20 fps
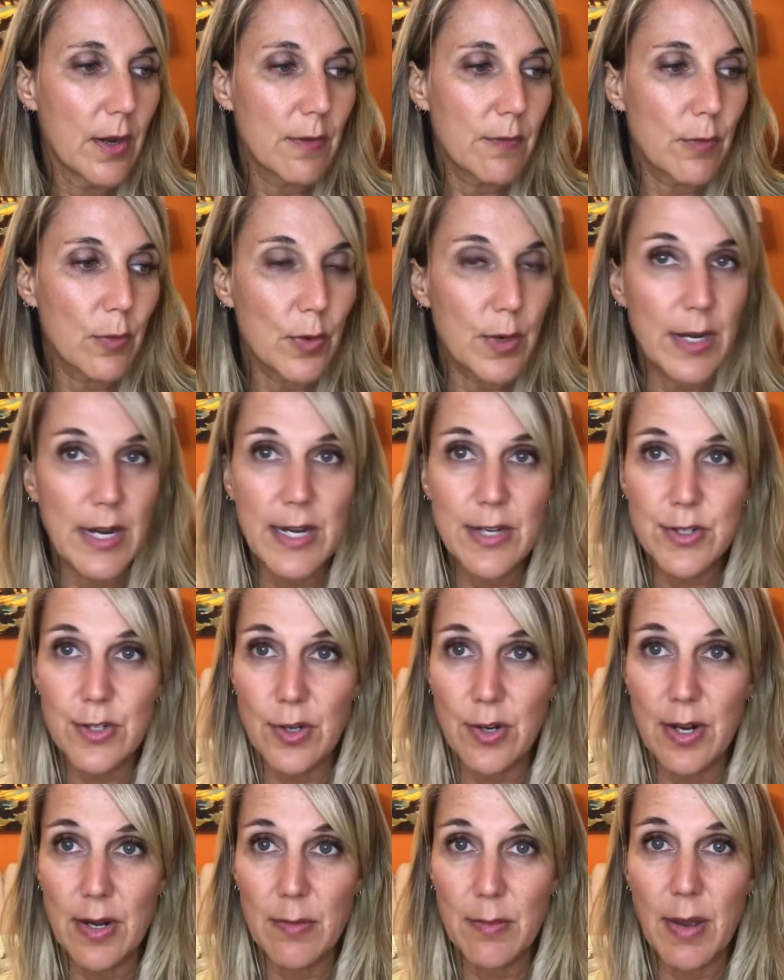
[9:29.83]
for
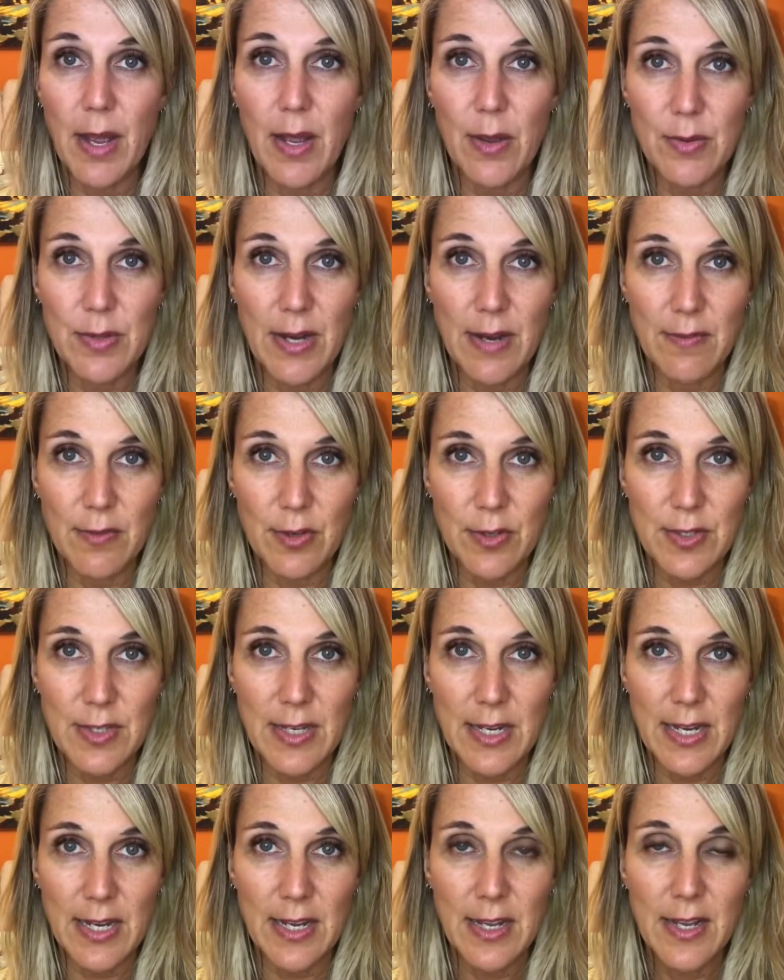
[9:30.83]
nature and
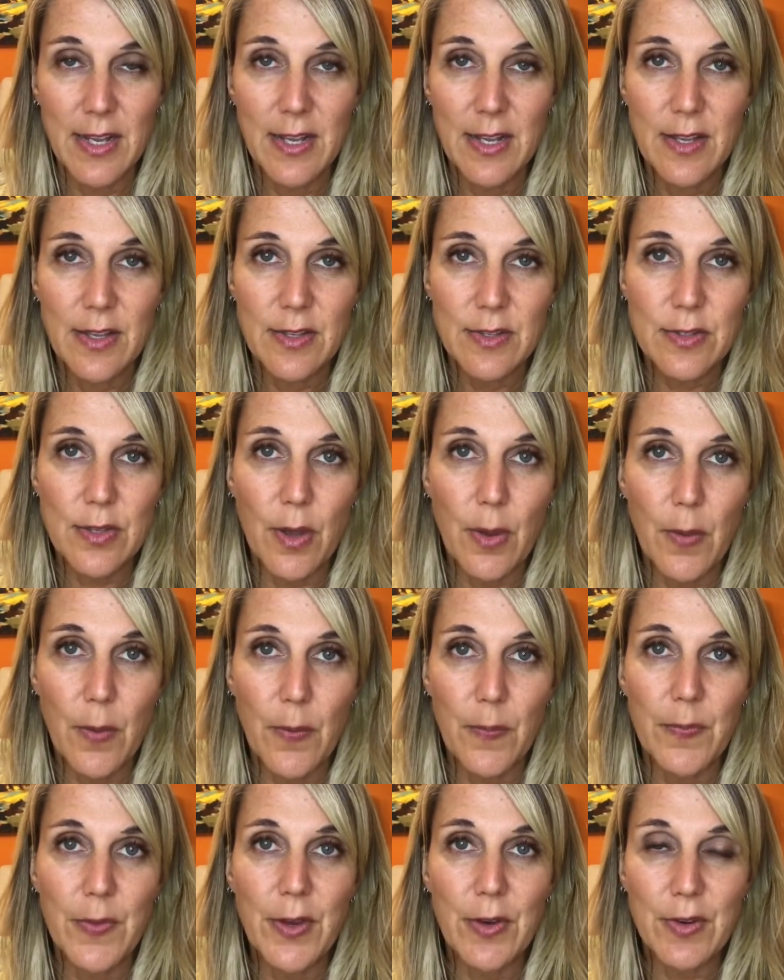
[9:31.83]
biodiversity.
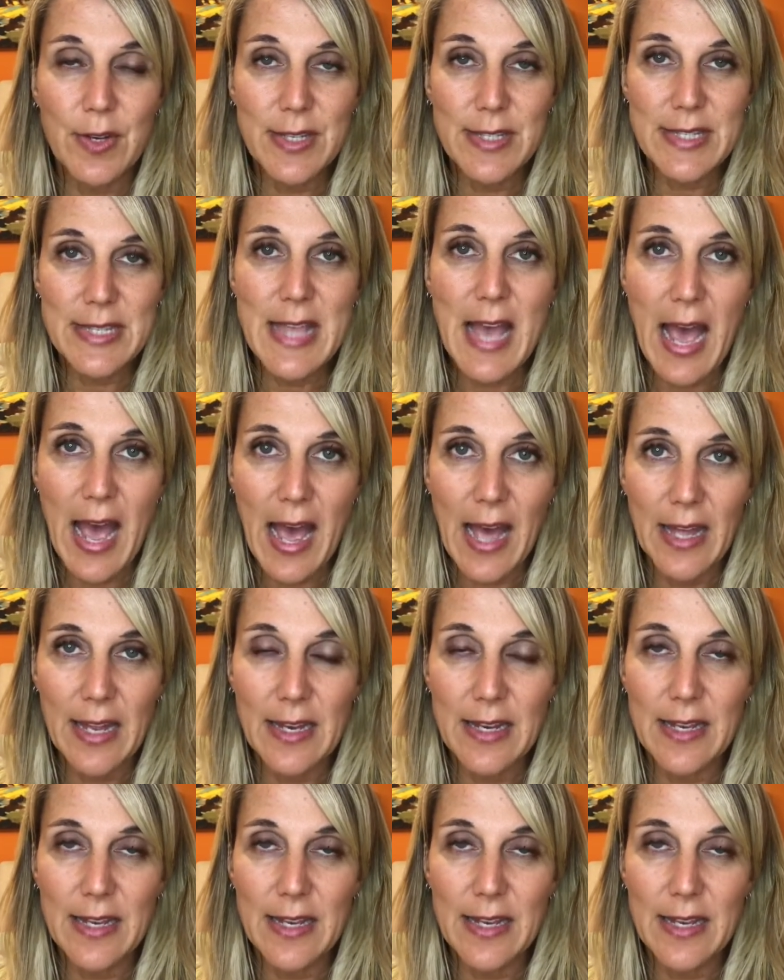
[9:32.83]
So there is that.